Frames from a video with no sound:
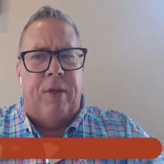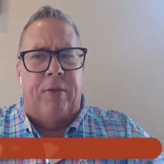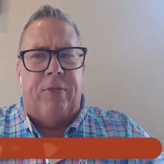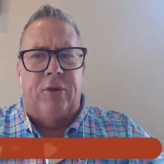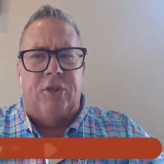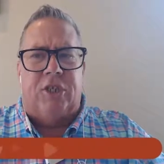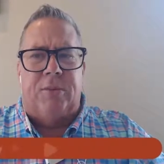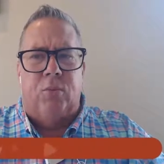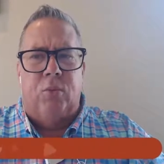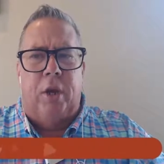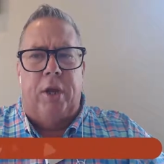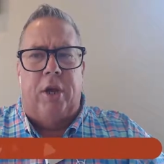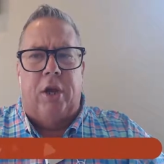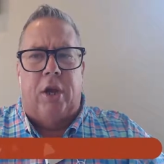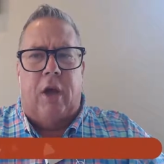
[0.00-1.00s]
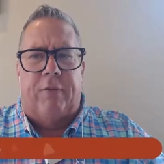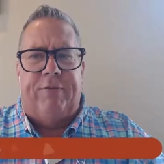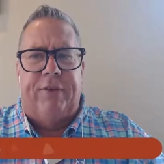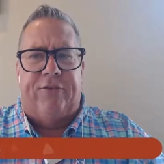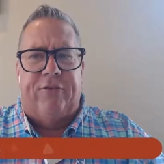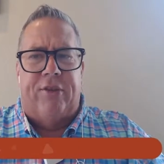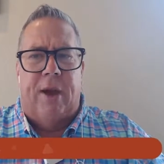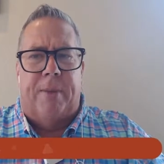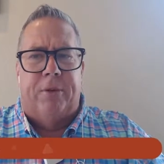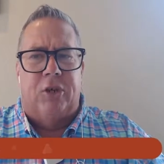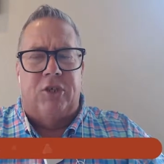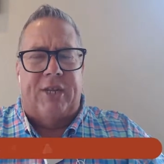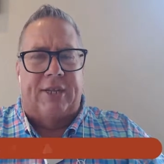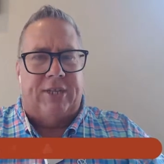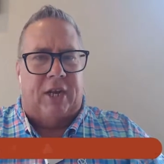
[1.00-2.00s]
There's some really good offensive
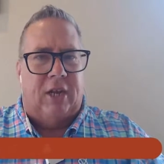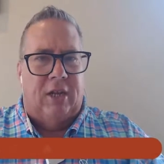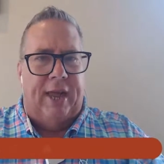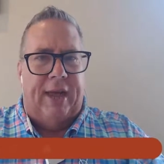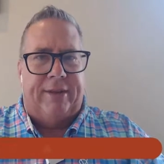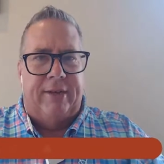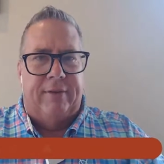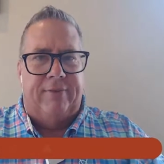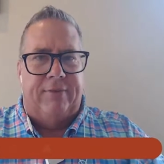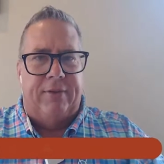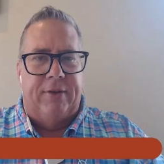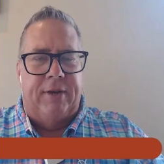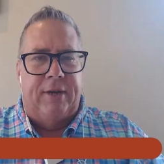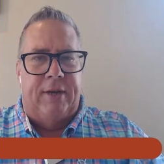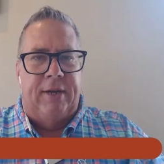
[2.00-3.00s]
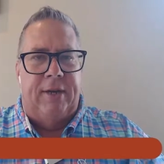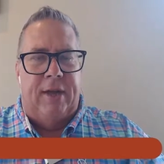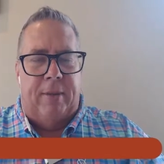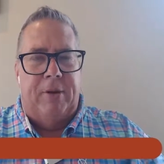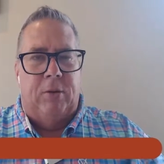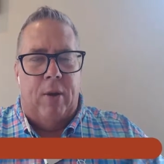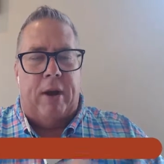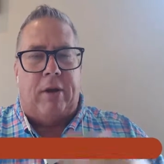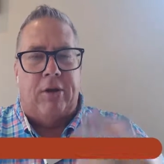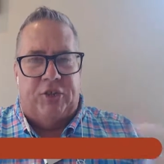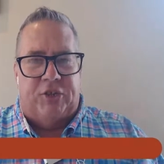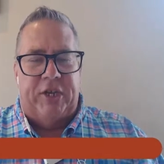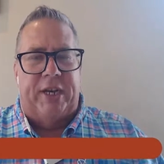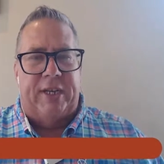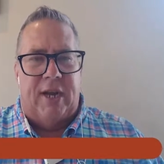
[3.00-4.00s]
numbers as a collective. I mean,
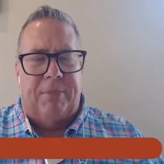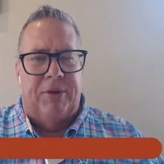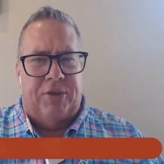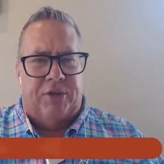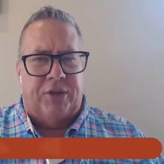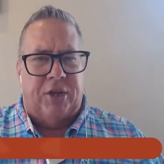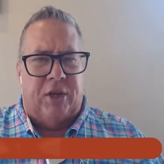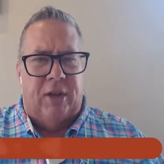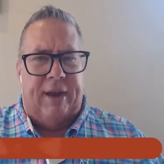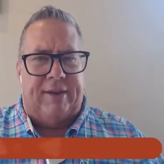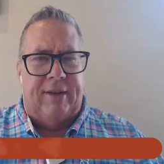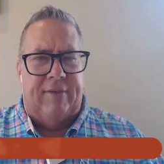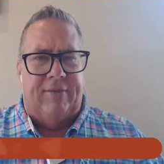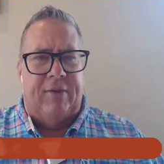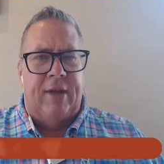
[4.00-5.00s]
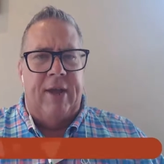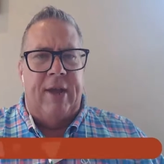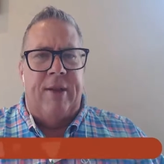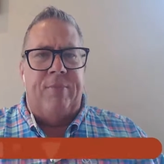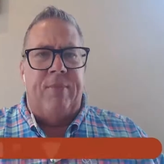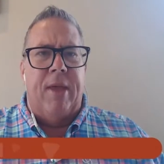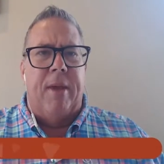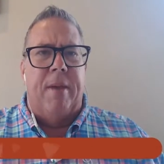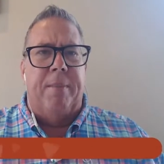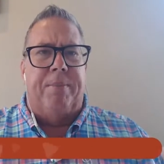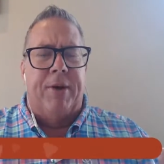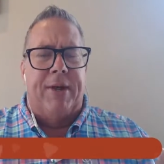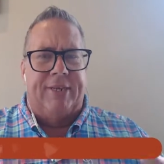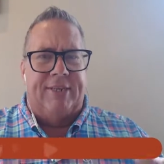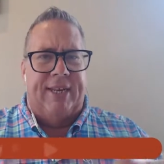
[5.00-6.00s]
record-setting numbers as a collective.
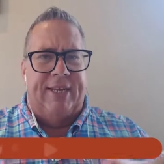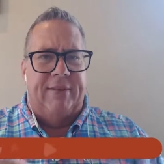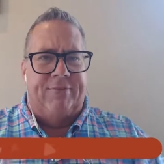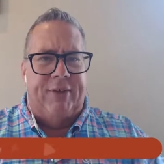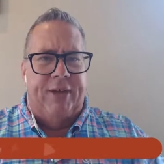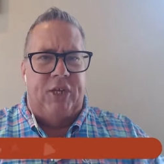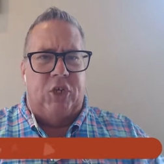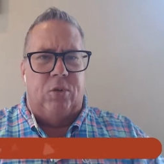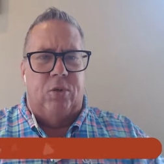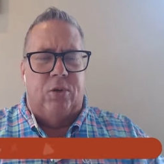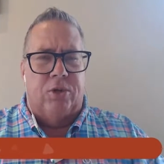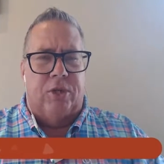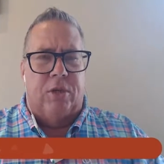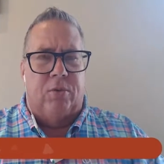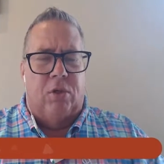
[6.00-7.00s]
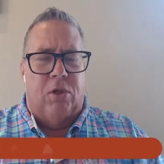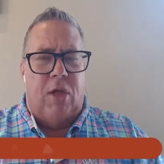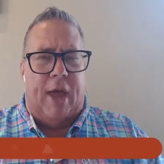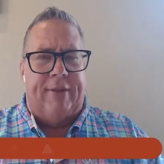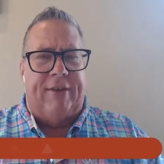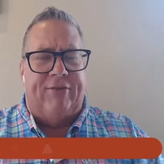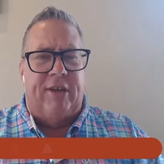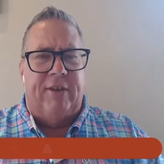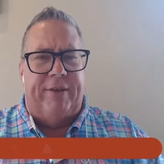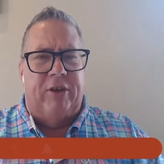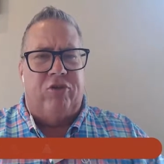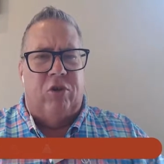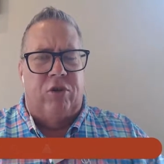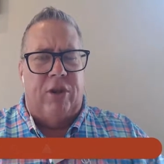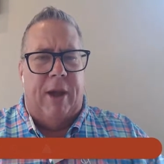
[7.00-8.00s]
But as individuals, and a lot of these
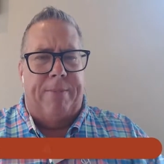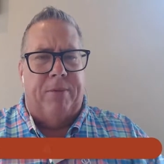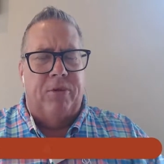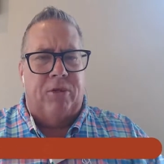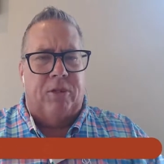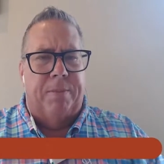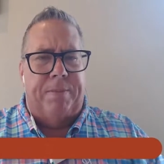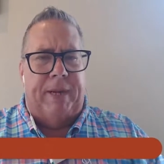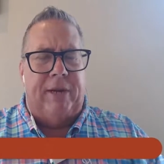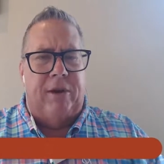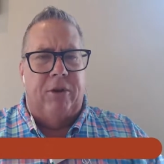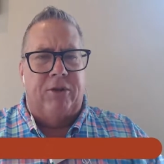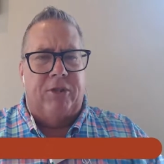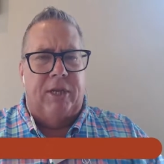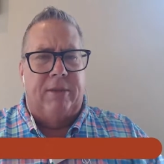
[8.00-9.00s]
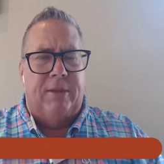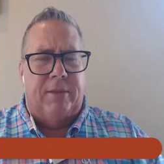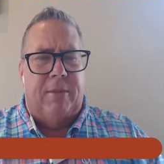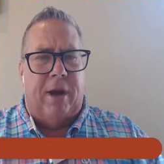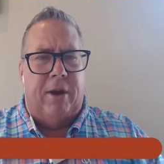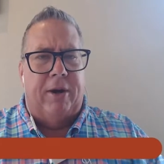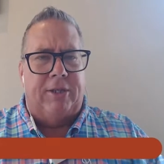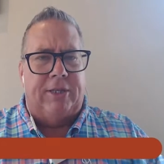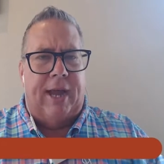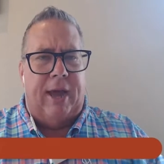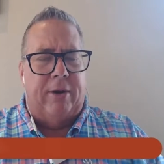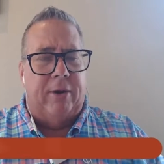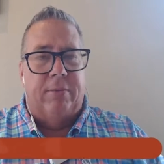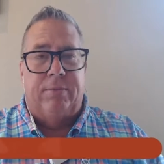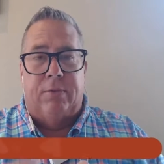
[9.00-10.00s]
individual numbers, the big years that the Monarchs
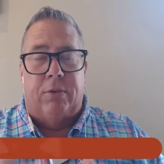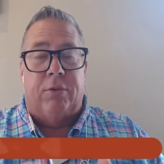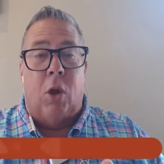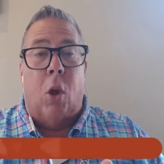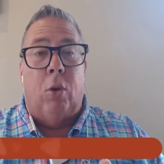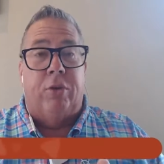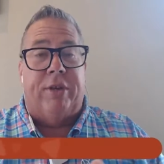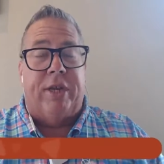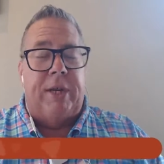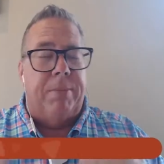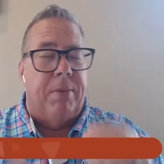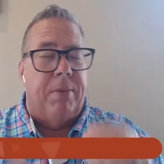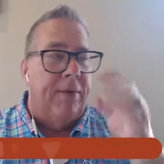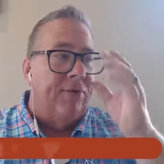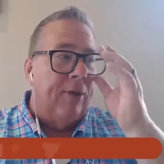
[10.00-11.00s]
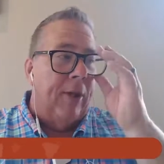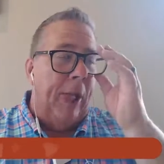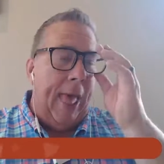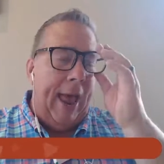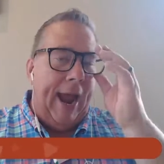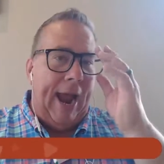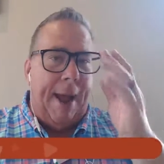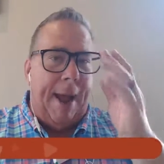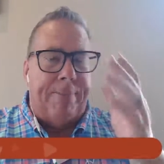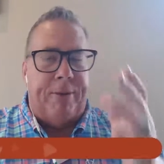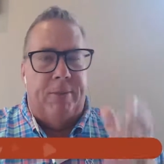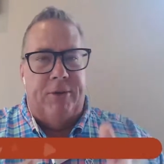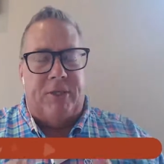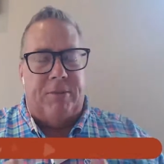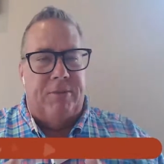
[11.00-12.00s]
had, or the old T-Bones,
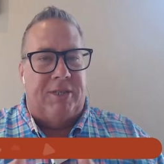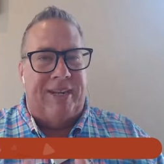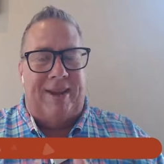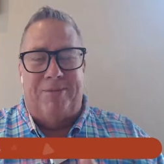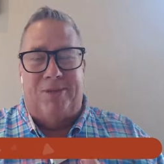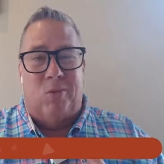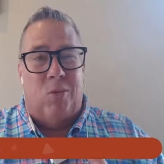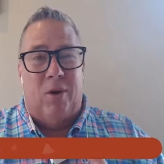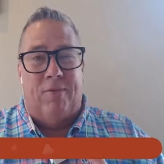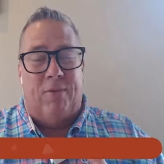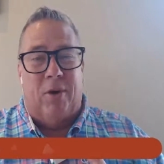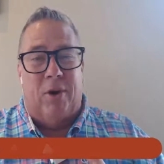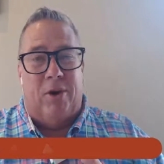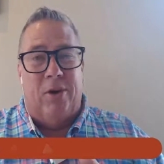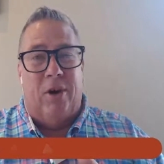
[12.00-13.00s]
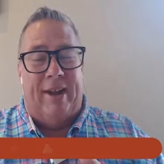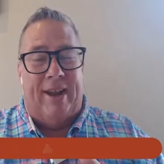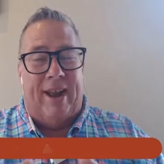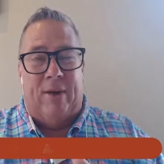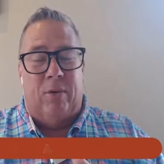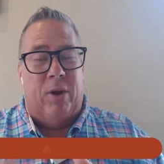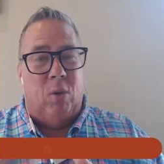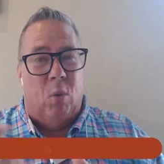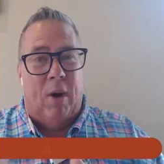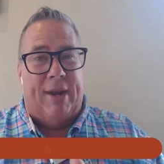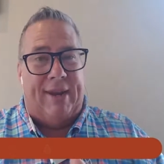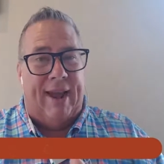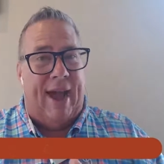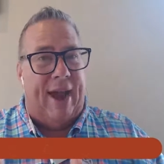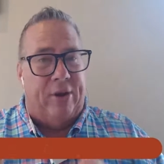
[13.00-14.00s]
happened with some teams that weren't very good and had really
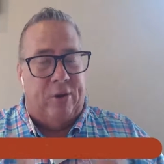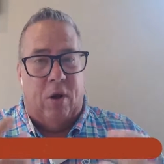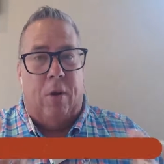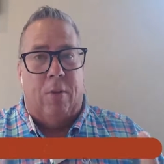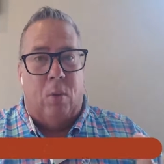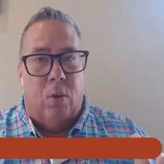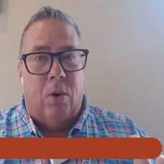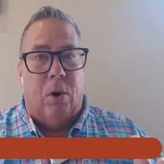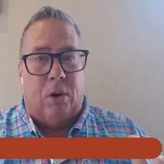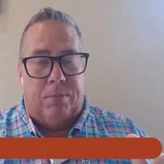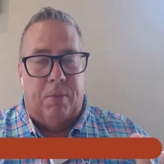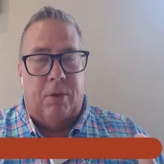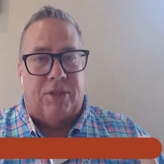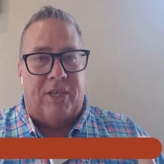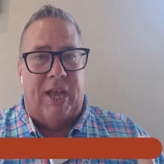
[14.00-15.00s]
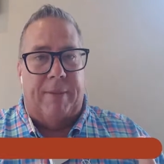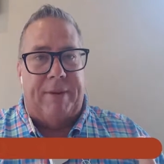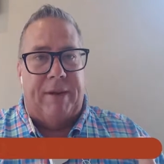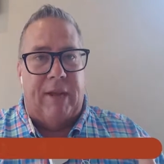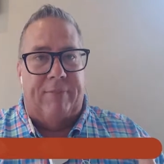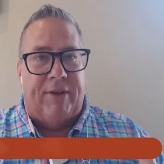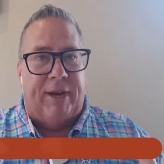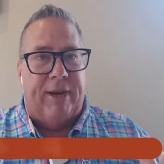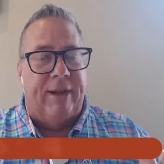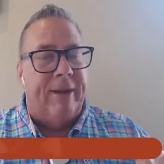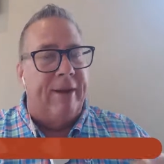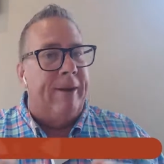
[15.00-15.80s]
one guy doing all the work, most of the heavy lifting.